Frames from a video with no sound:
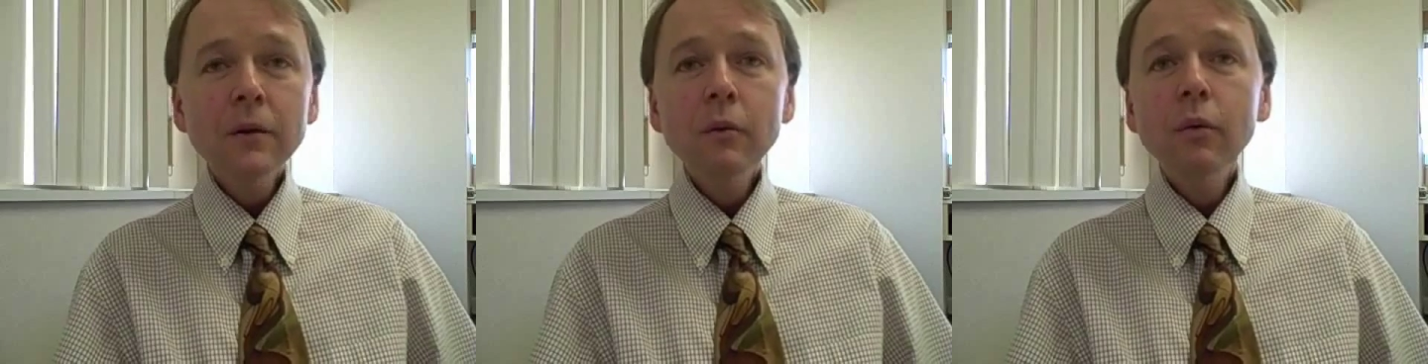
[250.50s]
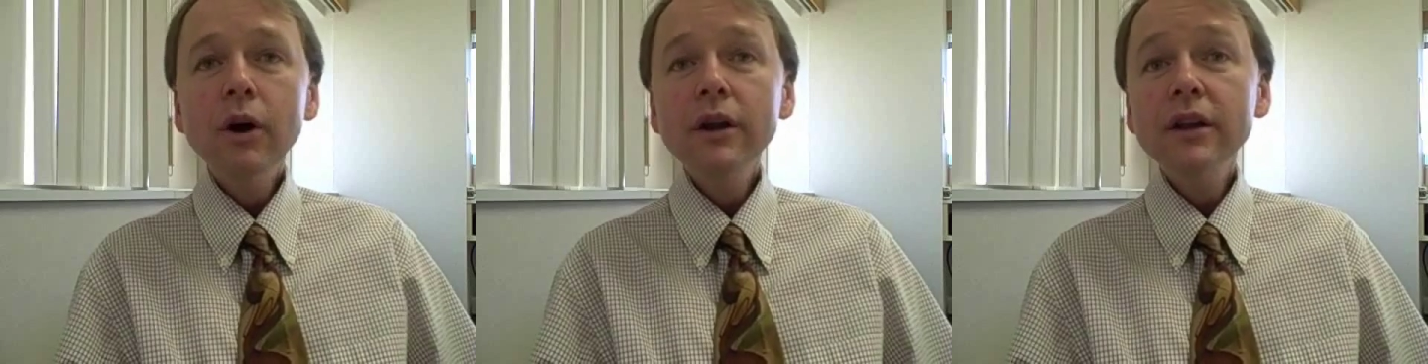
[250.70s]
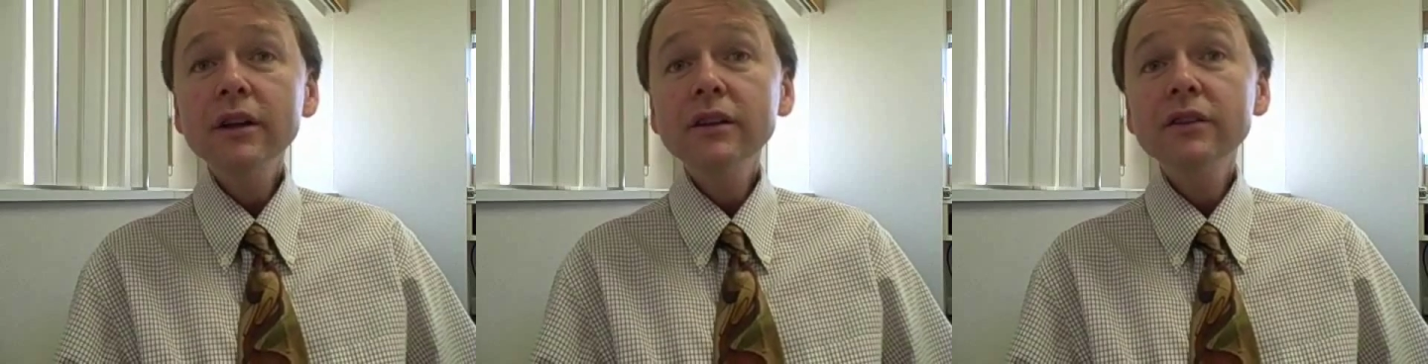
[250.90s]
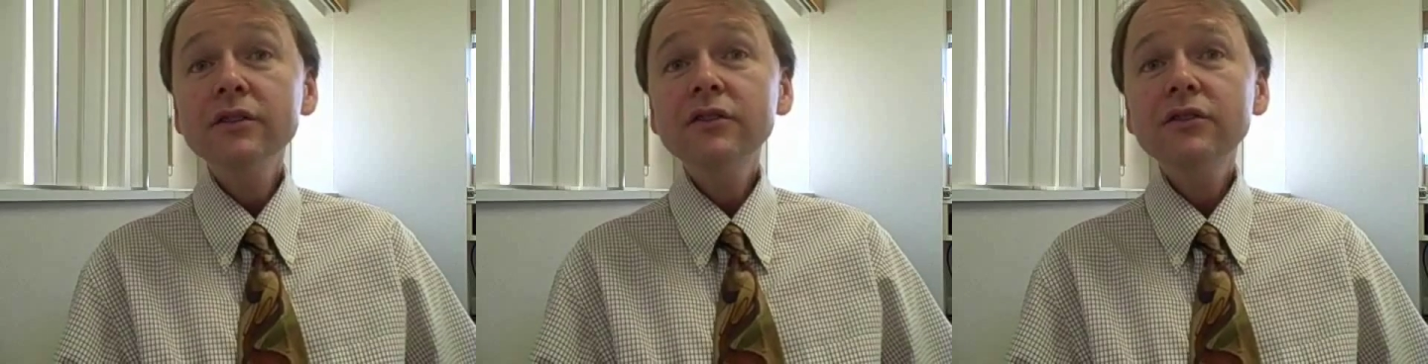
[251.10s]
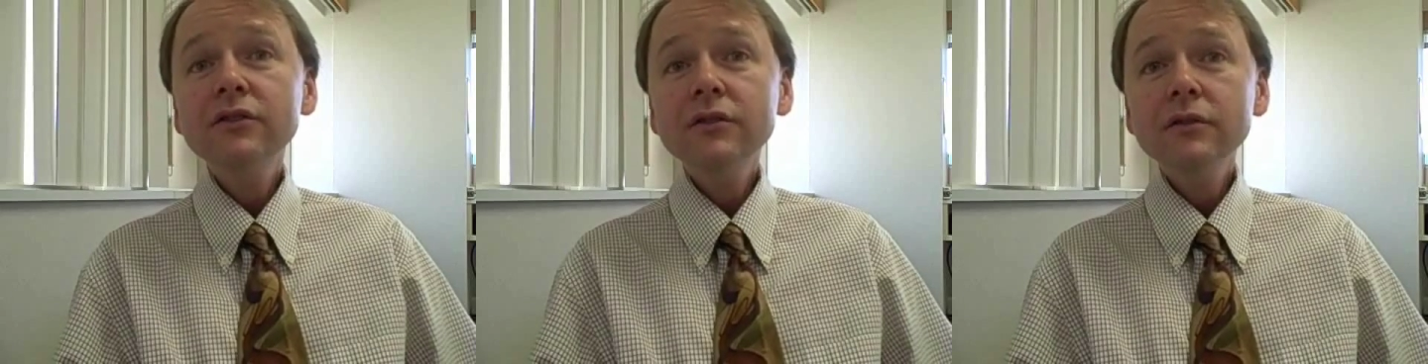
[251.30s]
One
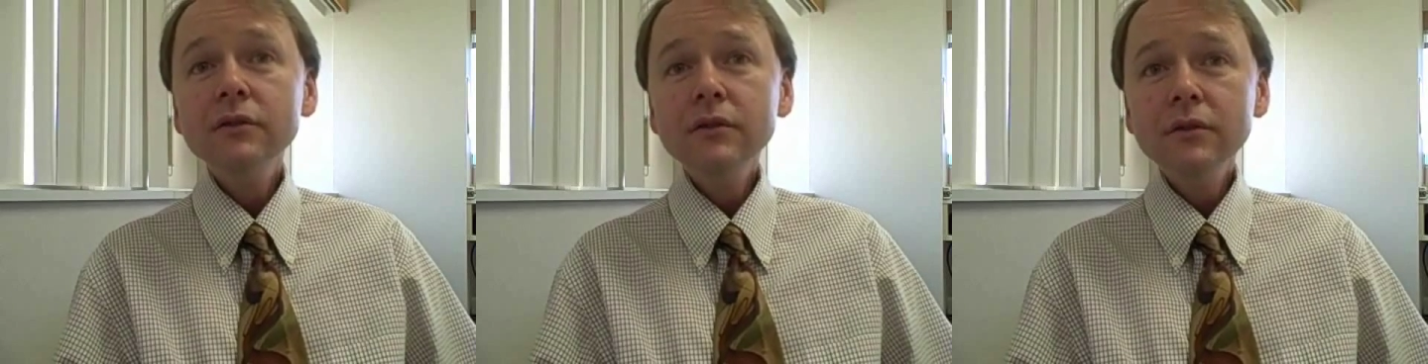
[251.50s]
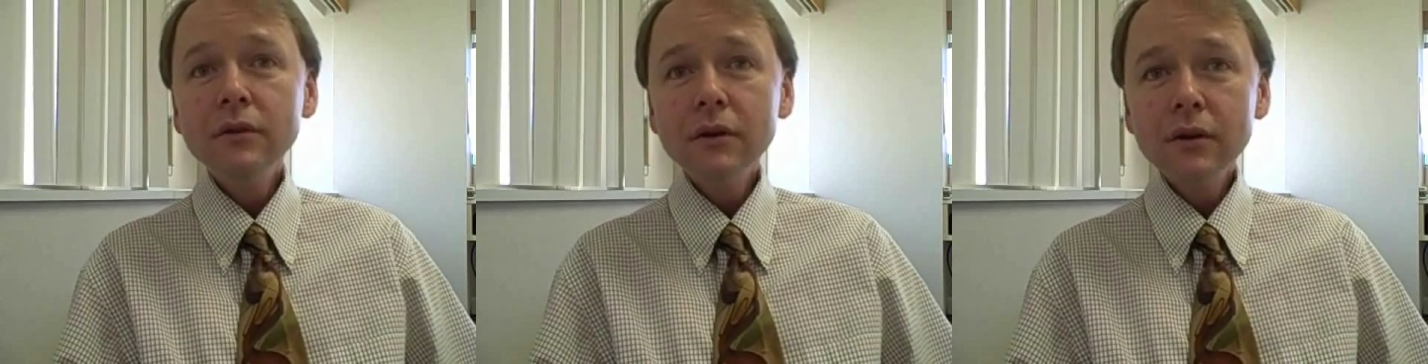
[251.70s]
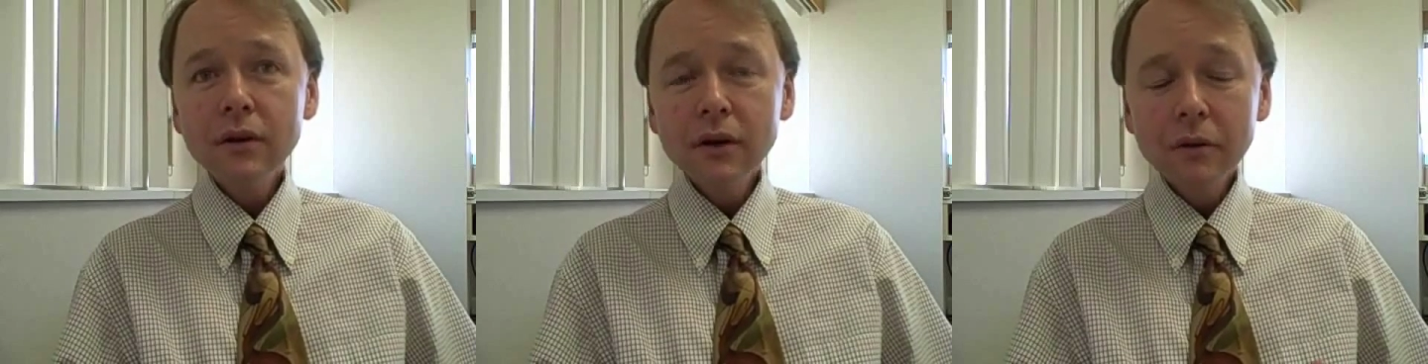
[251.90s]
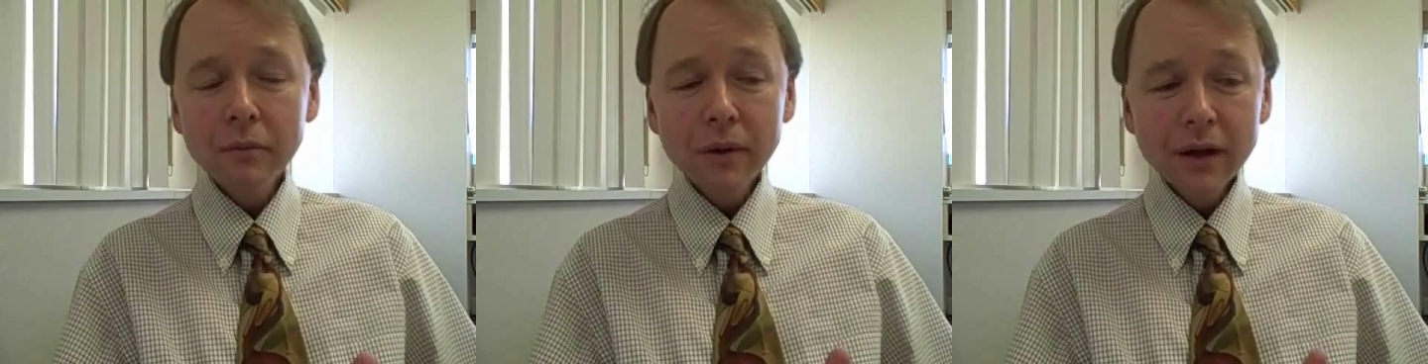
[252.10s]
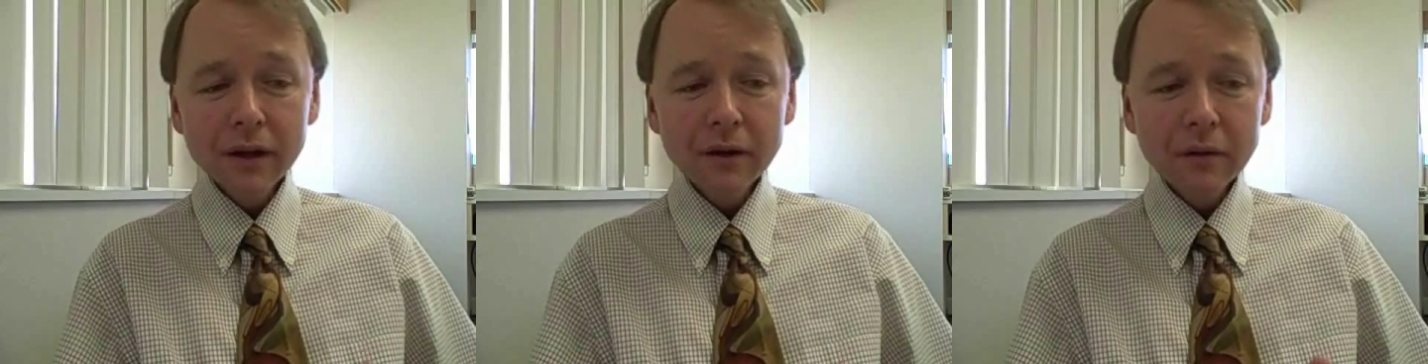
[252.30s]
is
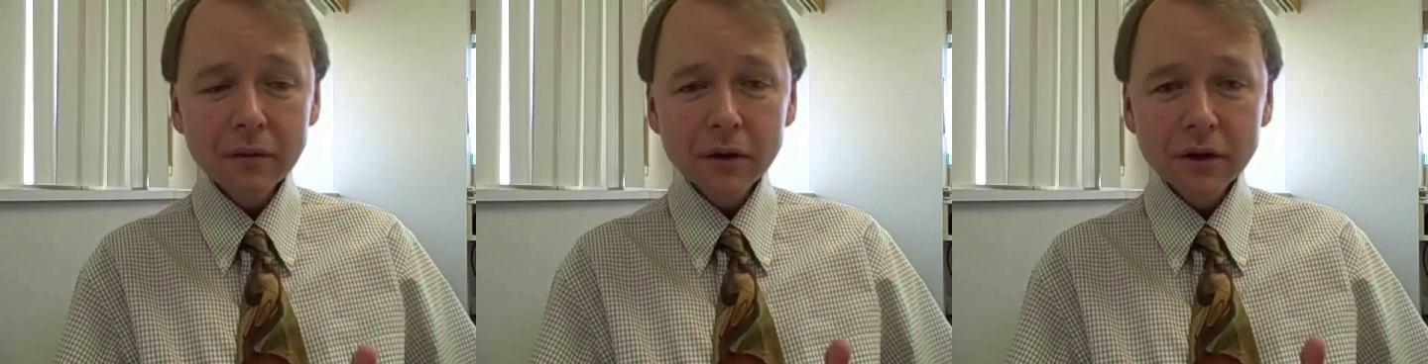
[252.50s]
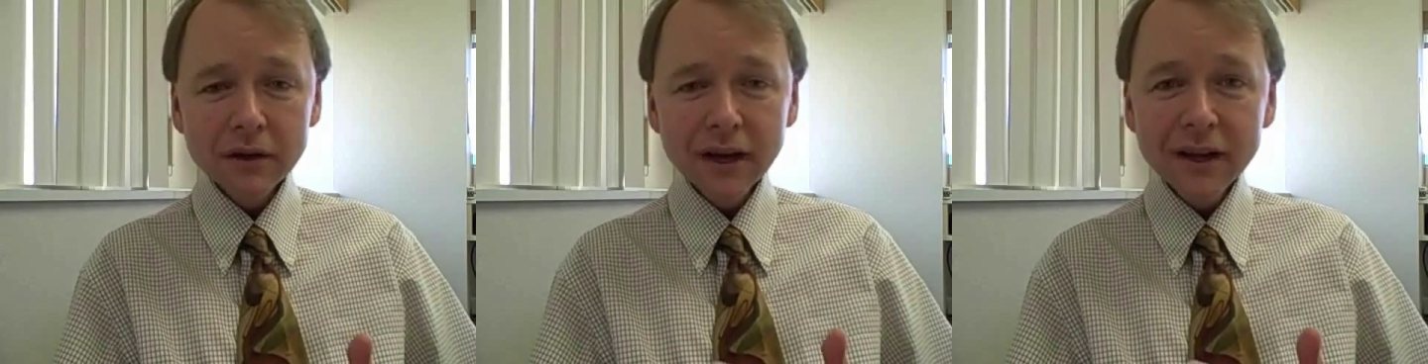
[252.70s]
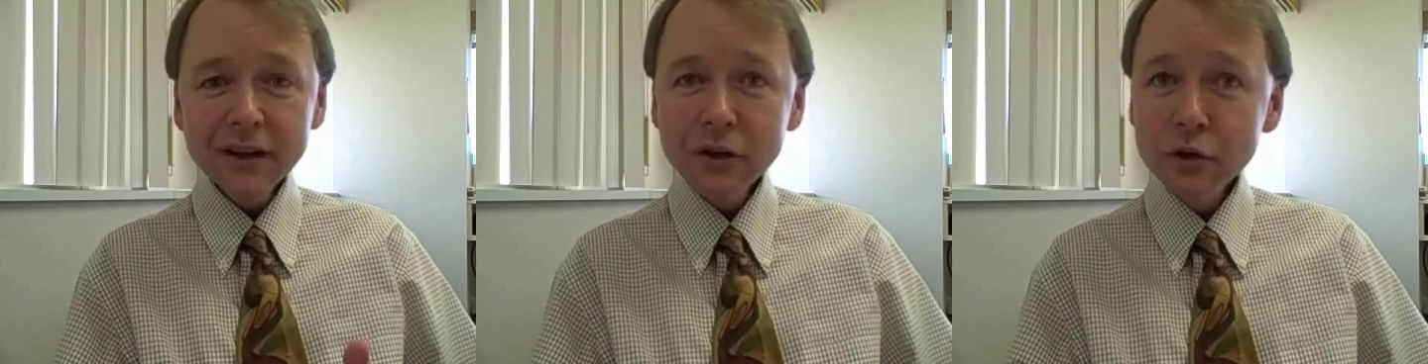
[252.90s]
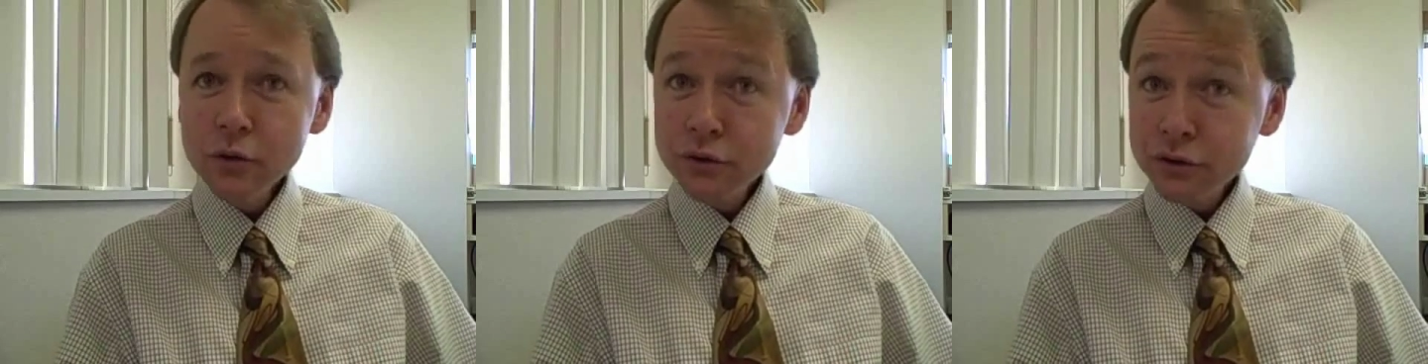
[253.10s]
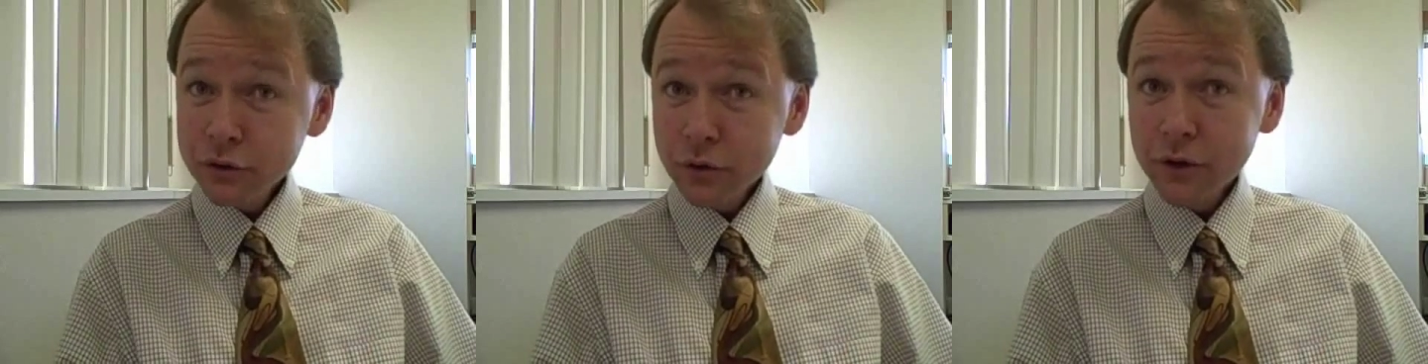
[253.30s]
not a new
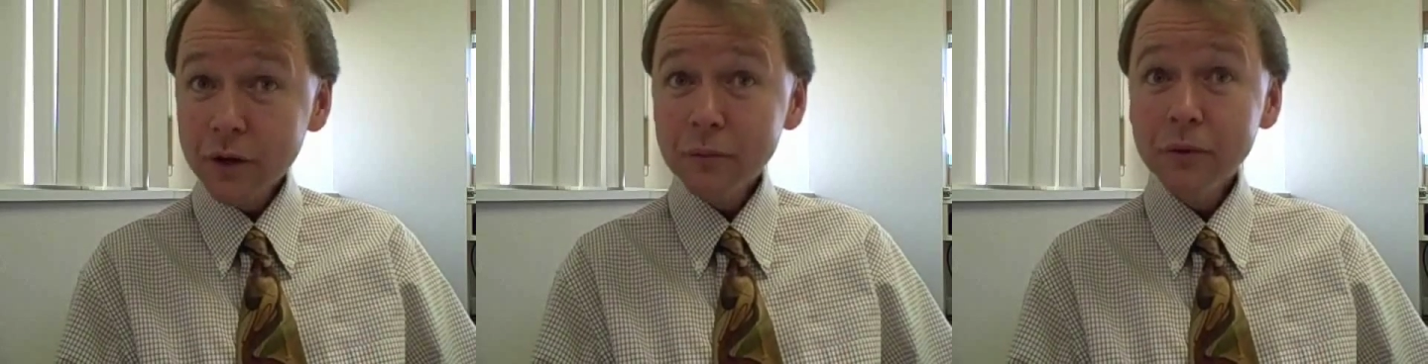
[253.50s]
story,